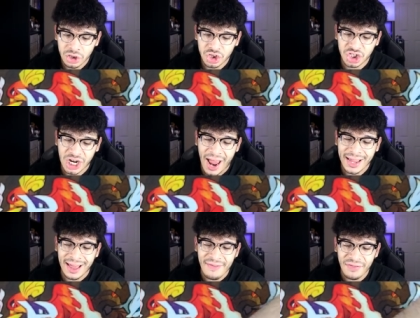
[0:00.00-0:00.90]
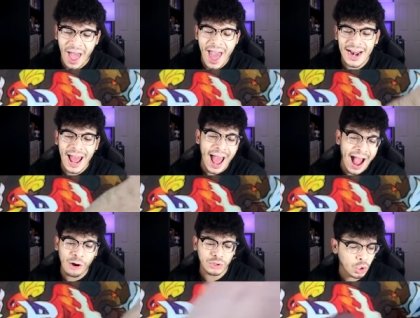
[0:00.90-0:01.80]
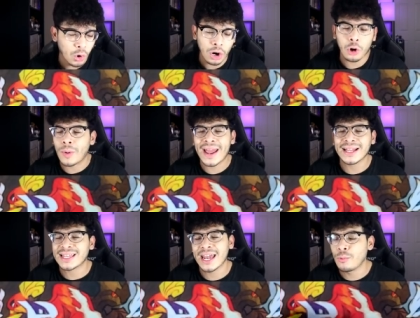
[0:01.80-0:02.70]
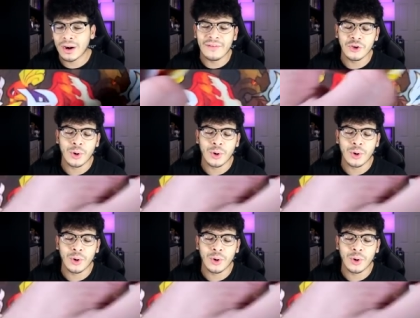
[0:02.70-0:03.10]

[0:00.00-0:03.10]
Check that out. Or orangutan, whatever